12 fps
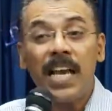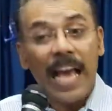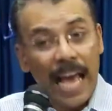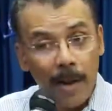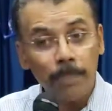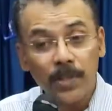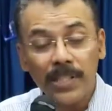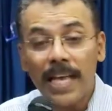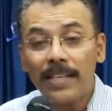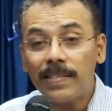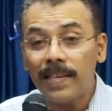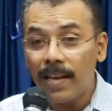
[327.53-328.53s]
helps
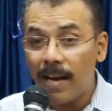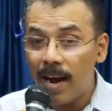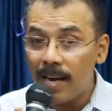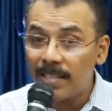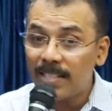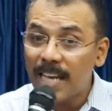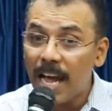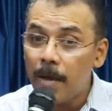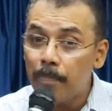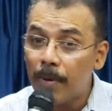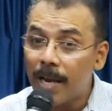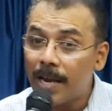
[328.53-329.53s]
us learn
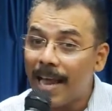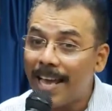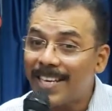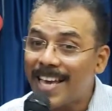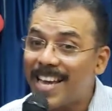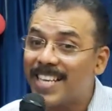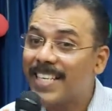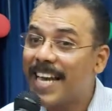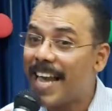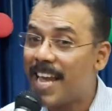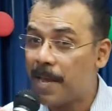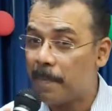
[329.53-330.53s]
typing like a
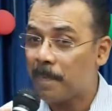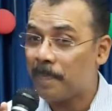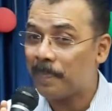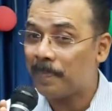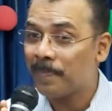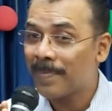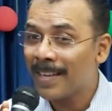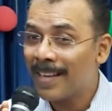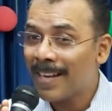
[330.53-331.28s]
game.